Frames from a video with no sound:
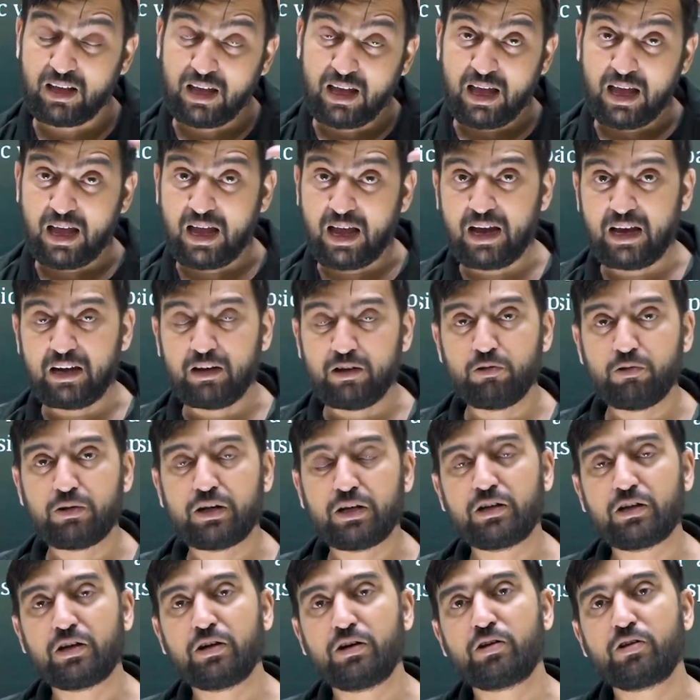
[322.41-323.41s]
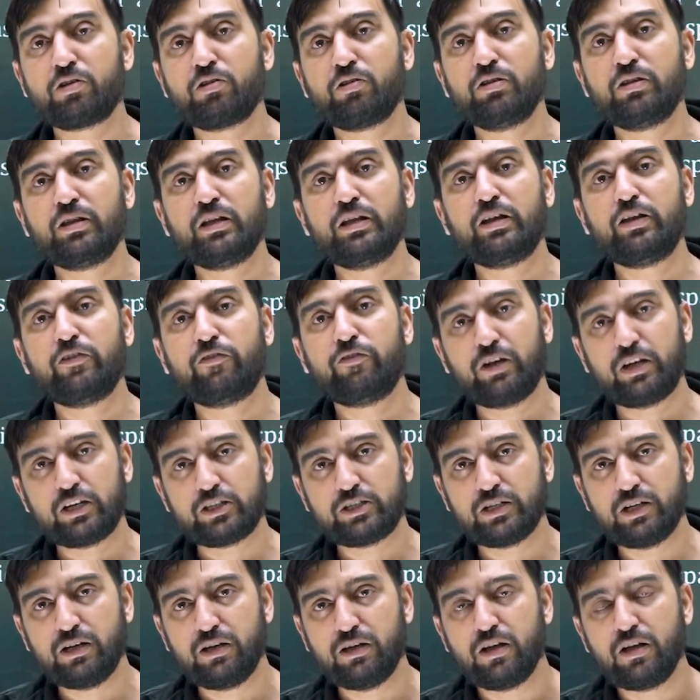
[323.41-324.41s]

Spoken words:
and you can control the deflection.